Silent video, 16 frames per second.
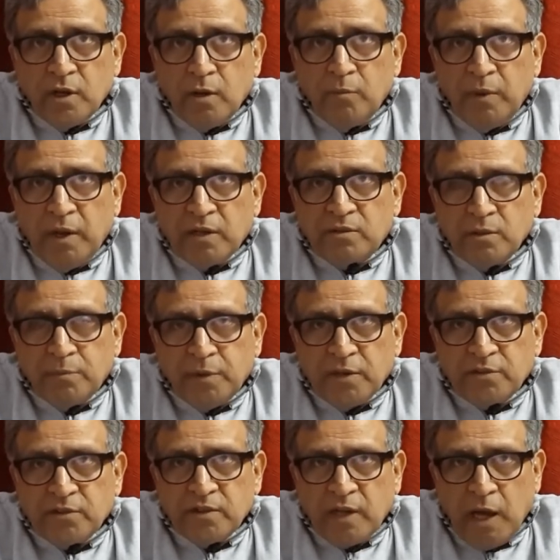makes a
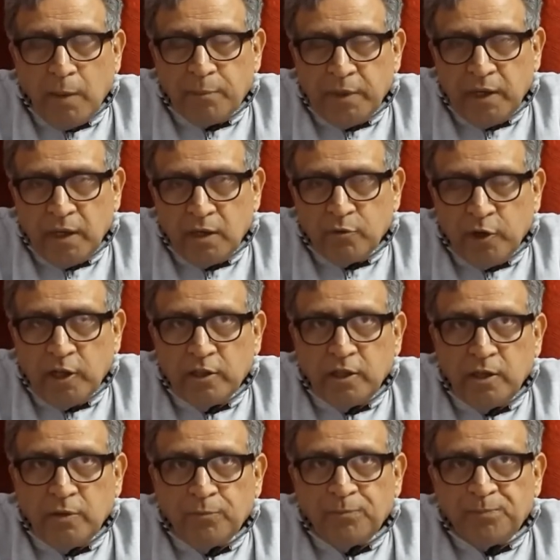person happy and
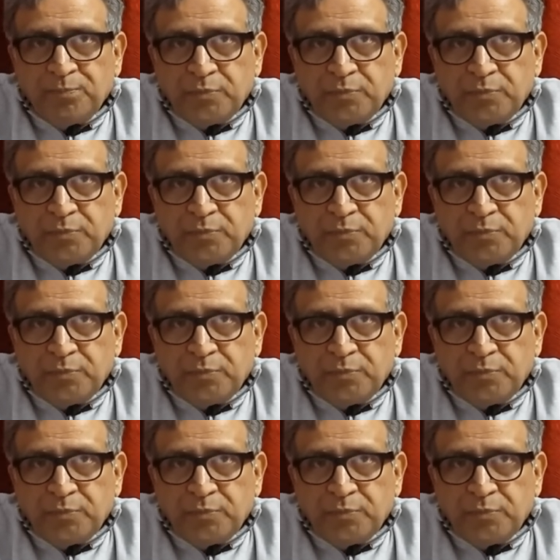wealthy?